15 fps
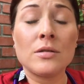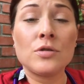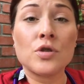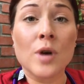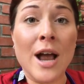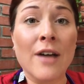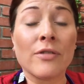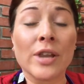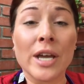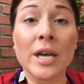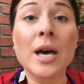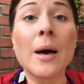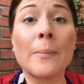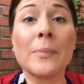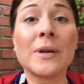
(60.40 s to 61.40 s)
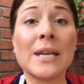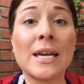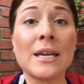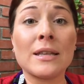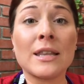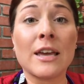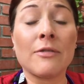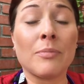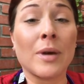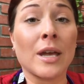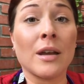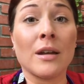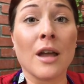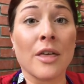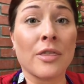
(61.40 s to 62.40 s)
traveling company. They've
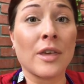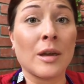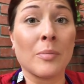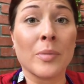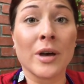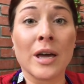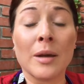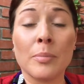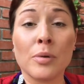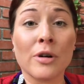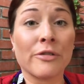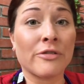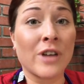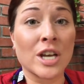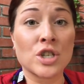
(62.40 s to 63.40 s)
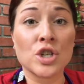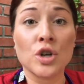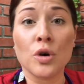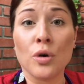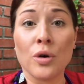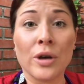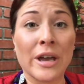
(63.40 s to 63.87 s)
been nothing but professional